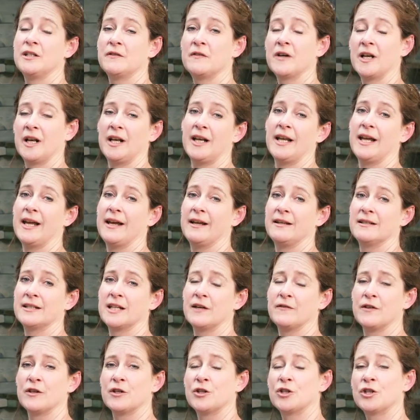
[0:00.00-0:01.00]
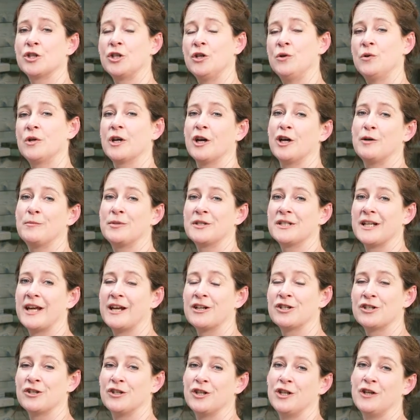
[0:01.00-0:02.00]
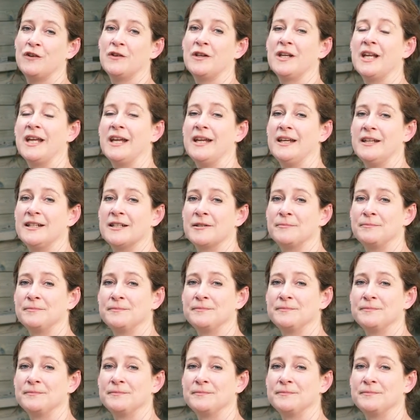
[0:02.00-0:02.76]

of clear to give it the 2-coat protection that you need.